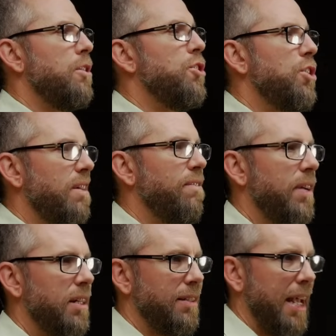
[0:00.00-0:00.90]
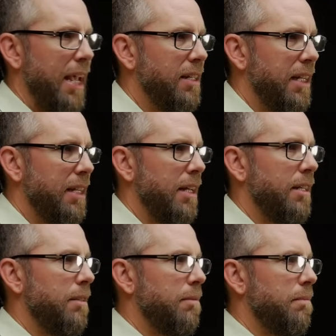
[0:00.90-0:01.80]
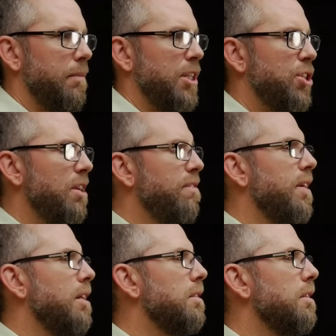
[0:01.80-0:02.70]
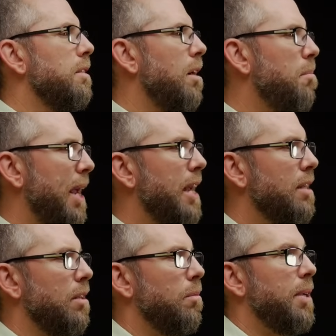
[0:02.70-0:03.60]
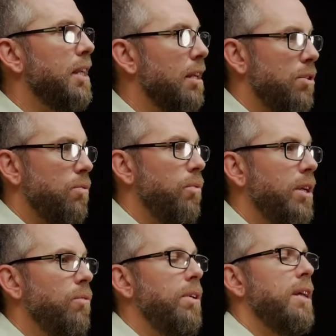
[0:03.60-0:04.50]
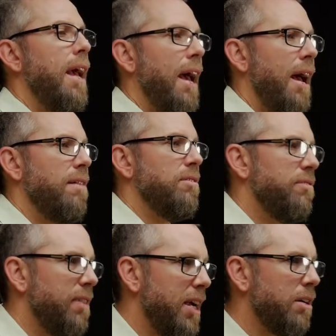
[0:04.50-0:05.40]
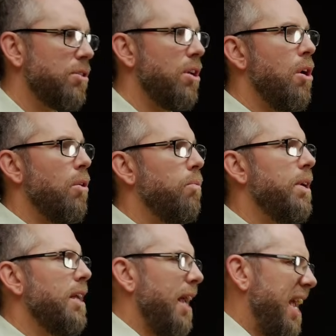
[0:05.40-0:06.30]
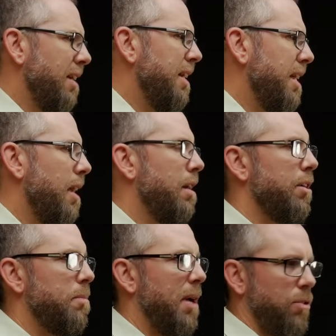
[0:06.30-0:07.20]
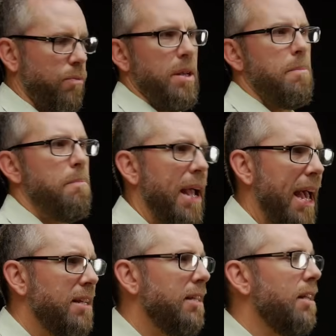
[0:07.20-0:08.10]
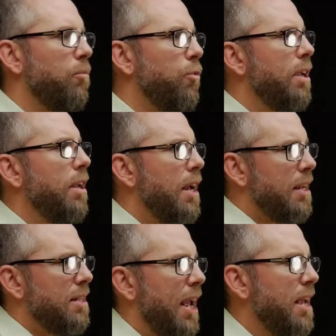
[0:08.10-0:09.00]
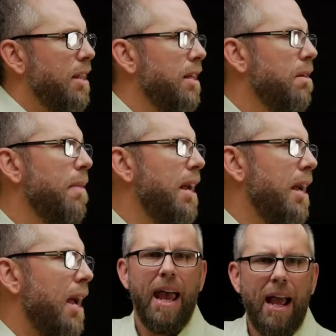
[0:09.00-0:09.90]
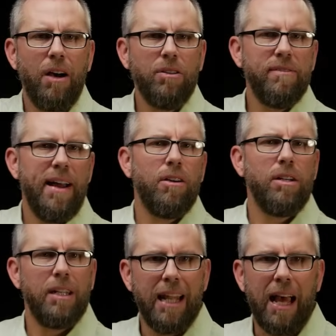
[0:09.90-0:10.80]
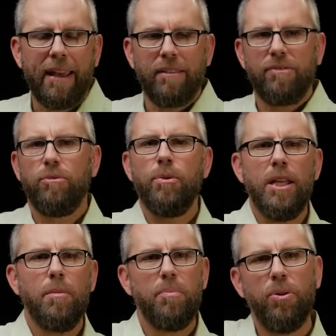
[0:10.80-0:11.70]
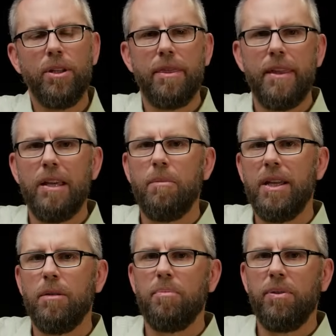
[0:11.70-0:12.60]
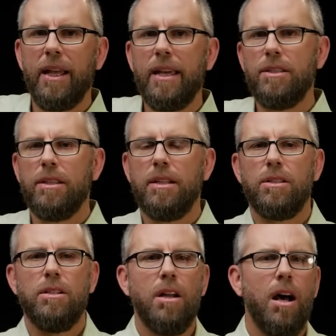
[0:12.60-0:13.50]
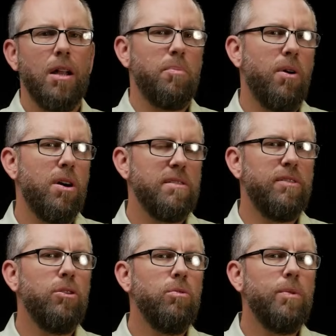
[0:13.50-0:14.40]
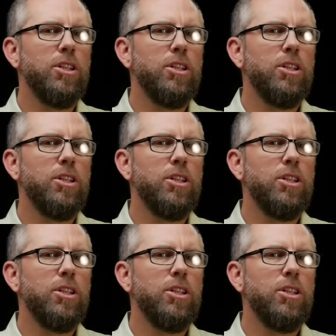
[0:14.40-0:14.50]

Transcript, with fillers: she felt alienated. She felt abandoned. Because when we have affairs, we alienate our spouse. We abandon them. We take them out of our life. We put them in a place that is not part of who we